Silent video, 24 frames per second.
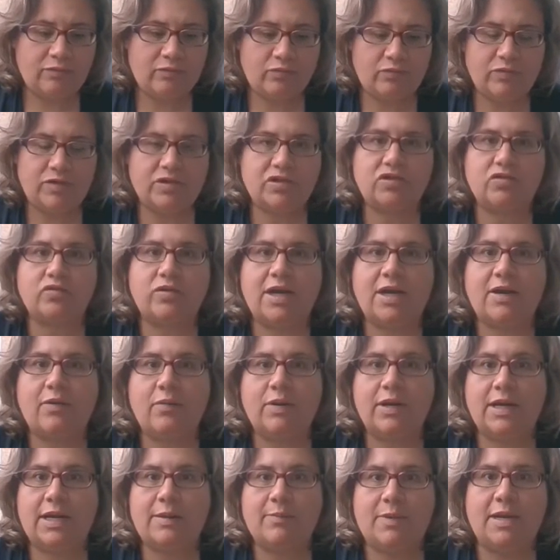was tra
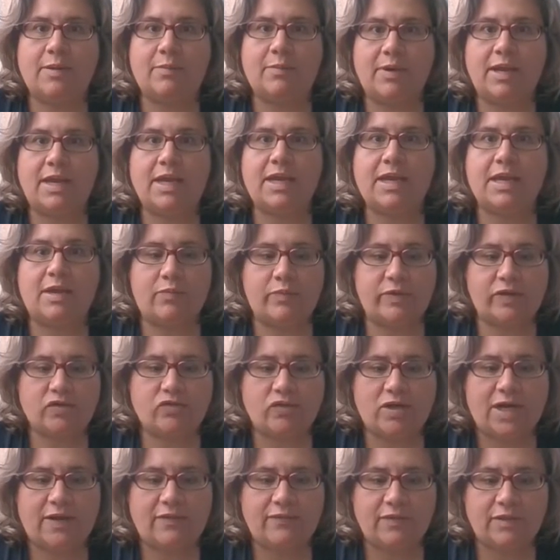when I met Mike and we
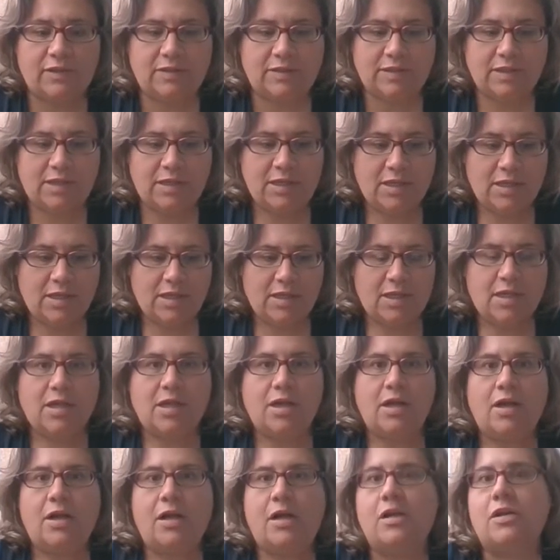traveled
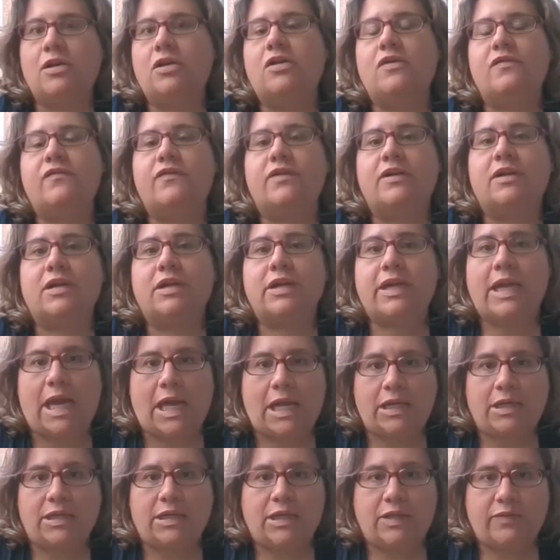all over
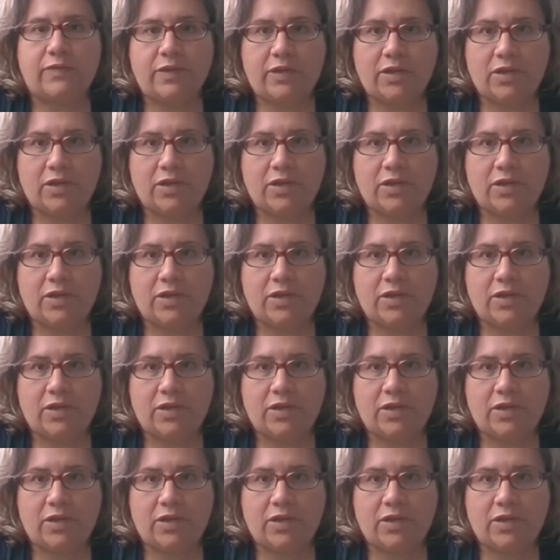Canada and the